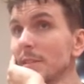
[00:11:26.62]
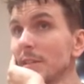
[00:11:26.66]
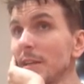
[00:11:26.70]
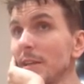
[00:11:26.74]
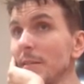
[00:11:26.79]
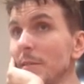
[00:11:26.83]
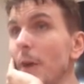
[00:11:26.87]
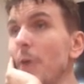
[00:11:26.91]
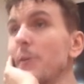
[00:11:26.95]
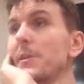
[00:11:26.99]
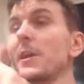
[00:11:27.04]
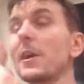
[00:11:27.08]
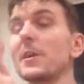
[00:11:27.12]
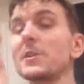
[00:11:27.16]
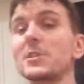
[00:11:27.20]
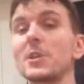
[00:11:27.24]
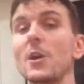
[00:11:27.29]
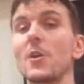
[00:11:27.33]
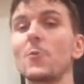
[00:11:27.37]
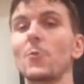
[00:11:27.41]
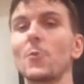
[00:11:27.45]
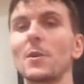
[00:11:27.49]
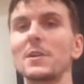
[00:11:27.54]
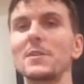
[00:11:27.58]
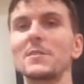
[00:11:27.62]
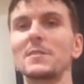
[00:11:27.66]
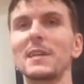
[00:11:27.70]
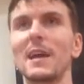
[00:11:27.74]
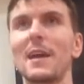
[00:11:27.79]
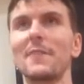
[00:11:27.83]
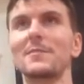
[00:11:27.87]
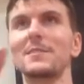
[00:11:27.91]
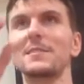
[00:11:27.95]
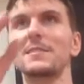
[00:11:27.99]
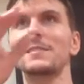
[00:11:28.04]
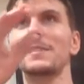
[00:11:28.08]
Okay, only I don't want you to
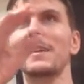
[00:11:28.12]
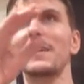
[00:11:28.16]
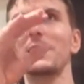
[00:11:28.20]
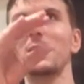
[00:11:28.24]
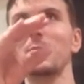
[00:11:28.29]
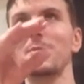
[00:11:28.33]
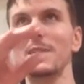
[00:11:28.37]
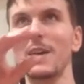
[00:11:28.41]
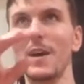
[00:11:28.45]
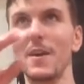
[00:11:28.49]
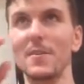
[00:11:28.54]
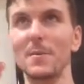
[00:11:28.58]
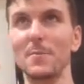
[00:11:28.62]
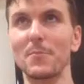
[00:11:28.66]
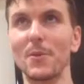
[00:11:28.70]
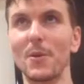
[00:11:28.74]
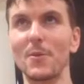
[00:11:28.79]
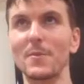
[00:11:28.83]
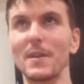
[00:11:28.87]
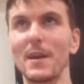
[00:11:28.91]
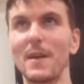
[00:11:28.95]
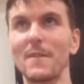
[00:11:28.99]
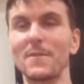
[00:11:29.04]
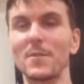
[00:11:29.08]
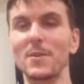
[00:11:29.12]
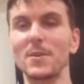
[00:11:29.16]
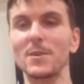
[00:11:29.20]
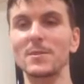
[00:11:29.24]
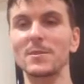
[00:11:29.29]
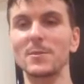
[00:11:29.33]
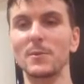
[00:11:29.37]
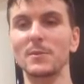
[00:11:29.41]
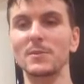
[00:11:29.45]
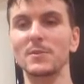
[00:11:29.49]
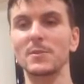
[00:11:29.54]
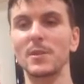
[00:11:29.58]
have to say it without the pronoun
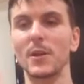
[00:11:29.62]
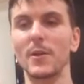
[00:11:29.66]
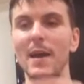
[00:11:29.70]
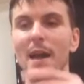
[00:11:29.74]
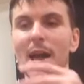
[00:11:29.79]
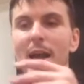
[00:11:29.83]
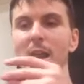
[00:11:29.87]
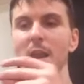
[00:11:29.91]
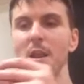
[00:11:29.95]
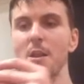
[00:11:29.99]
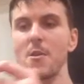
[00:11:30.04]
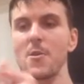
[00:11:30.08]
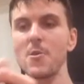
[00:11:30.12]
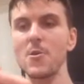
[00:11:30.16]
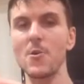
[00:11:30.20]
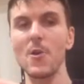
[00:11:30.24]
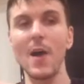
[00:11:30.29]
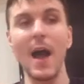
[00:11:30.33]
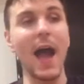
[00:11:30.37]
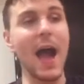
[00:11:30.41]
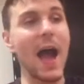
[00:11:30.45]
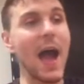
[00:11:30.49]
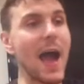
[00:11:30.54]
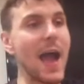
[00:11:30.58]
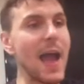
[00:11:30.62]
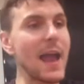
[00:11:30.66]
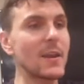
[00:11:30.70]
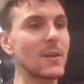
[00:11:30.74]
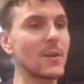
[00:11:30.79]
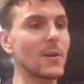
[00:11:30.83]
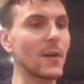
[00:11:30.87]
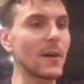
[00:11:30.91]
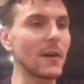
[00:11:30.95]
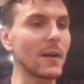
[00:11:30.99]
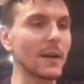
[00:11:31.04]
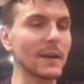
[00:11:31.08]
first. I want you to go, elle a,
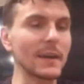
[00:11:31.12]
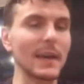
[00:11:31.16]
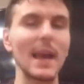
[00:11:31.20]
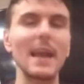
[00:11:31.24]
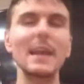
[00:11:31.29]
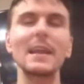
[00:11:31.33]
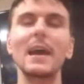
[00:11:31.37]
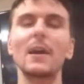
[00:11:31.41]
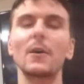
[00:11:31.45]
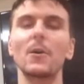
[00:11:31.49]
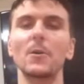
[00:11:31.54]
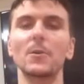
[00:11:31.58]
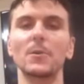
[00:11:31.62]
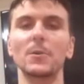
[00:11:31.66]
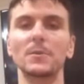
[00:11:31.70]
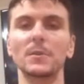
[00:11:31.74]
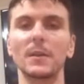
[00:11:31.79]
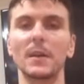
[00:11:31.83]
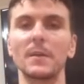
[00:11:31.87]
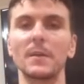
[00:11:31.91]
elle a. Okay, elle a rencontré.